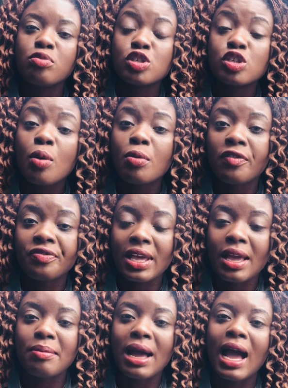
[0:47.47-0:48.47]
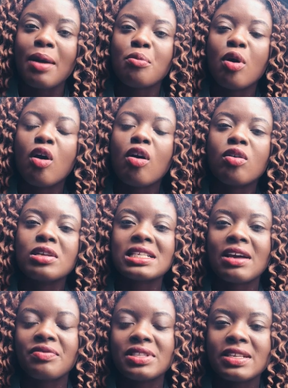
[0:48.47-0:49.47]
some of them are more
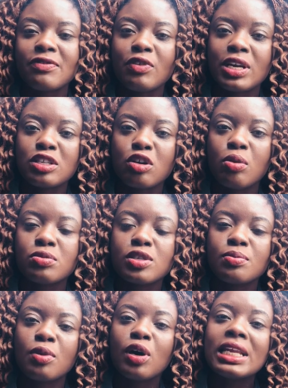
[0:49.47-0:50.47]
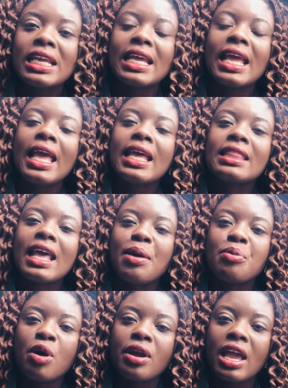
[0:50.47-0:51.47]
conservative when it comes to money they
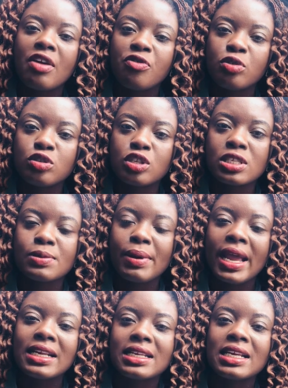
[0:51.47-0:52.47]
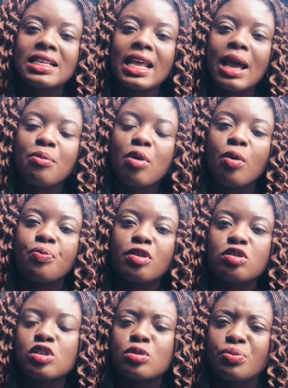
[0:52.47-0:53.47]
are more careful to spending they are more
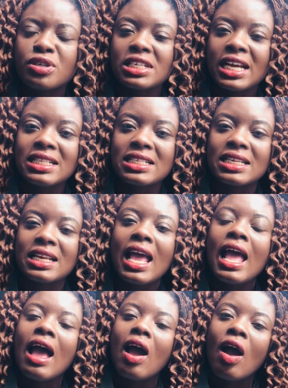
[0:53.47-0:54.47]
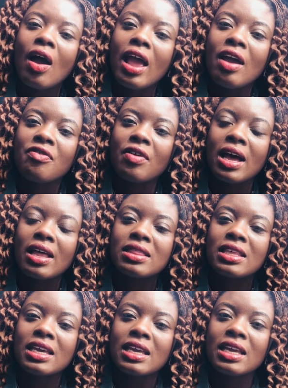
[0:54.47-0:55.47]
prone to budgeting however
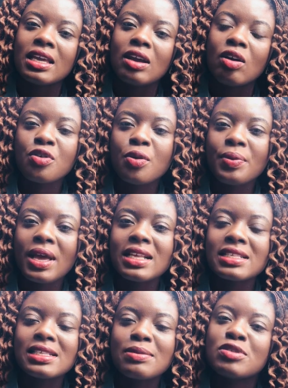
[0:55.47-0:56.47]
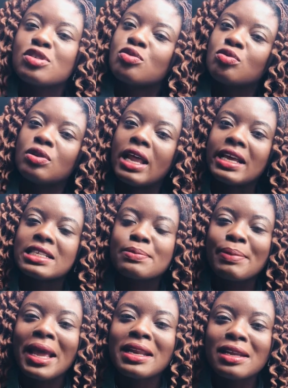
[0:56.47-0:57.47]
the European seems to like
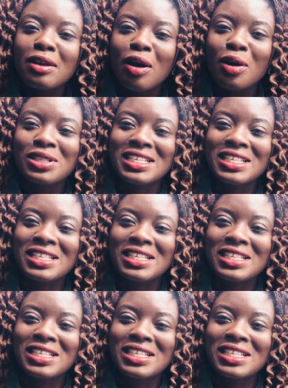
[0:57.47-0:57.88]
spend a lot